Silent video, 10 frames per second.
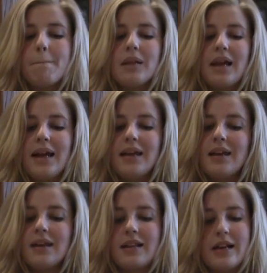blank
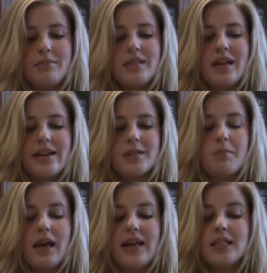eclipse takes
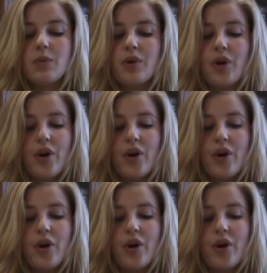place when